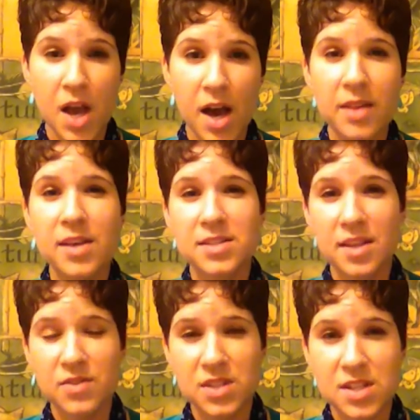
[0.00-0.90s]
Unless
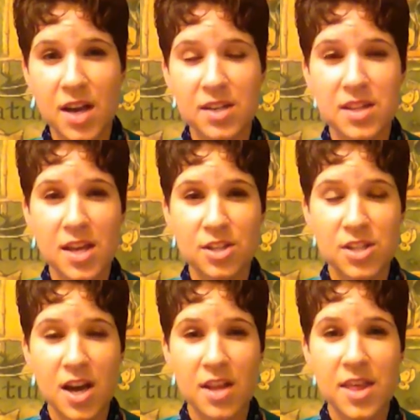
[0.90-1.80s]
they've decided
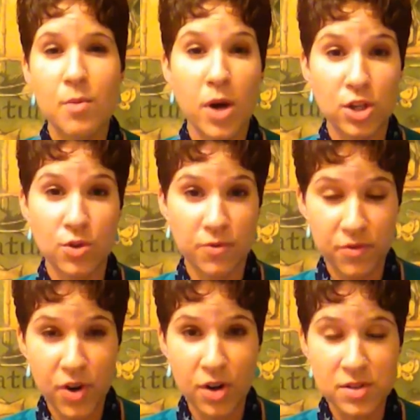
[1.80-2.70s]
that they want you
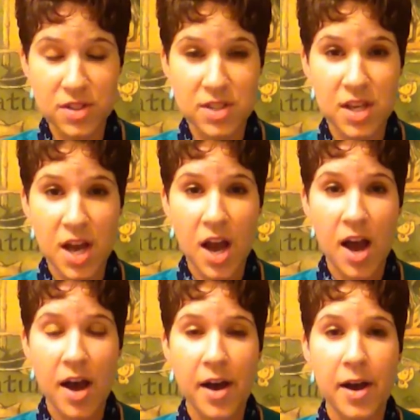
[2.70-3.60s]
first,
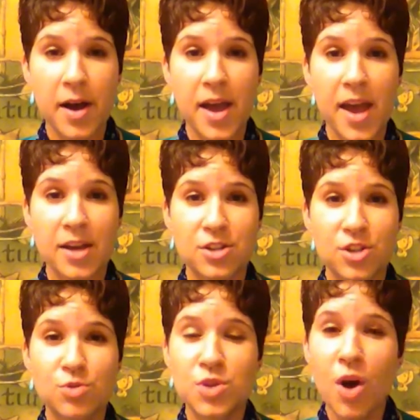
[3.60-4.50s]
and
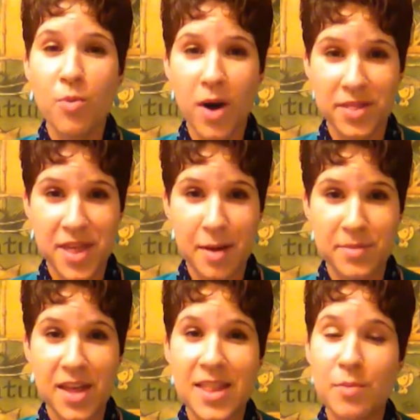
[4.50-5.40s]
you don't want them,
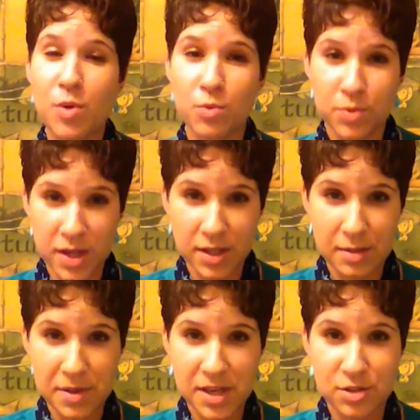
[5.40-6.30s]
then they will
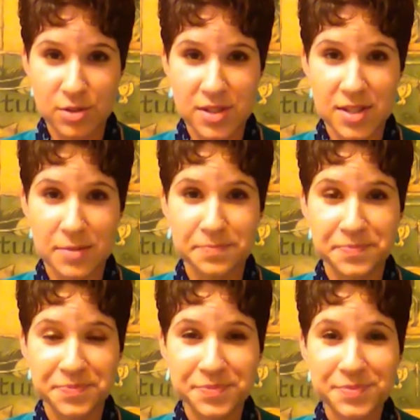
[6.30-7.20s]
really be interested.
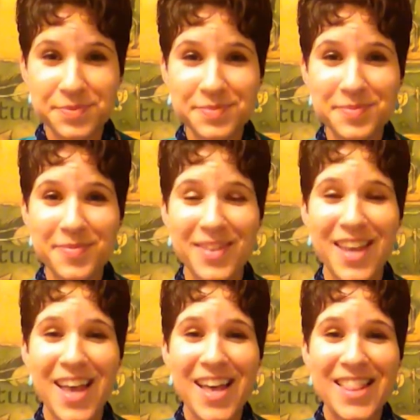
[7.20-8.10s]

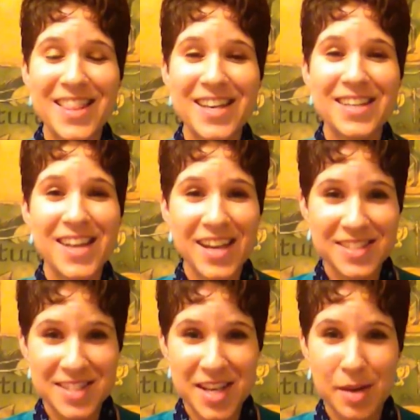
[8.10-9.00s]
The
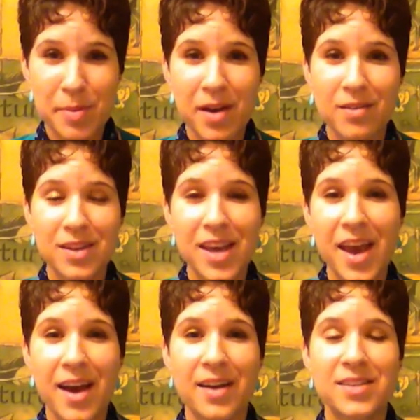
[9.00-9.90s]
next thing about
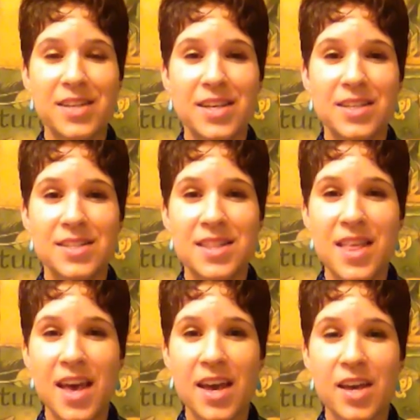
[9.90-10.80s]
cat is
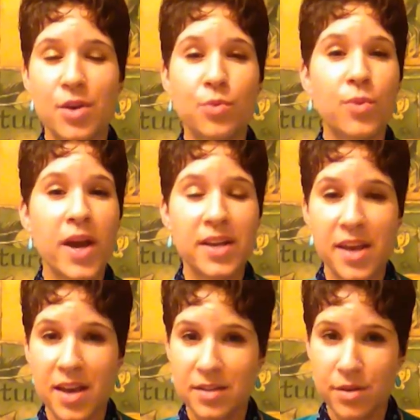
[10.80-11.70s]
they
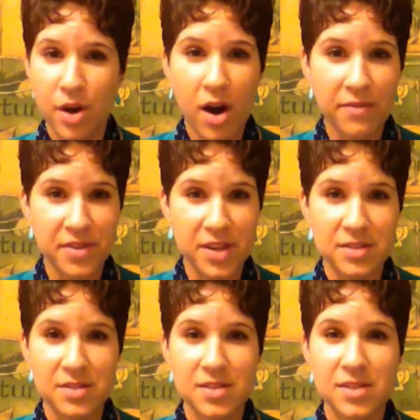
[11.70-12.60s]
radiate
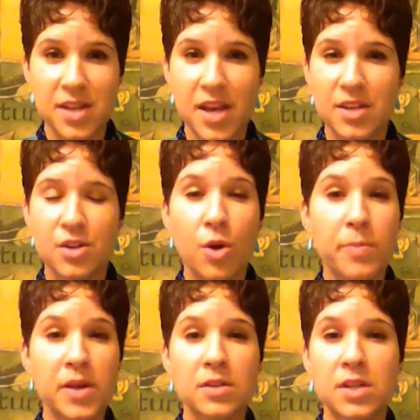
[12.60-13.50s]
confidence and
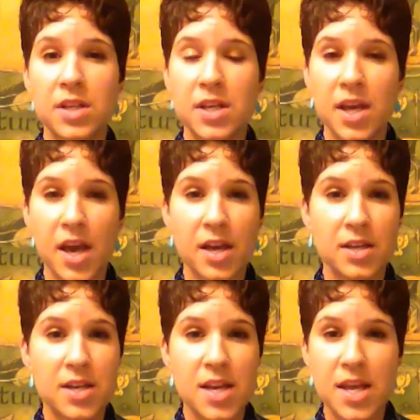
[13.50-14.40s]
nobility
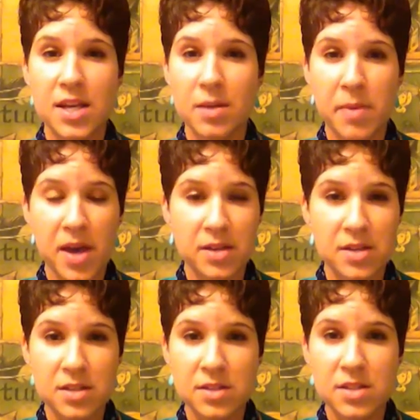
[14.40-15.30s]
and
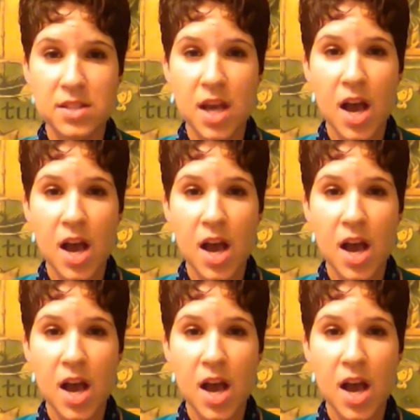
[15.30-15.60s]
independence.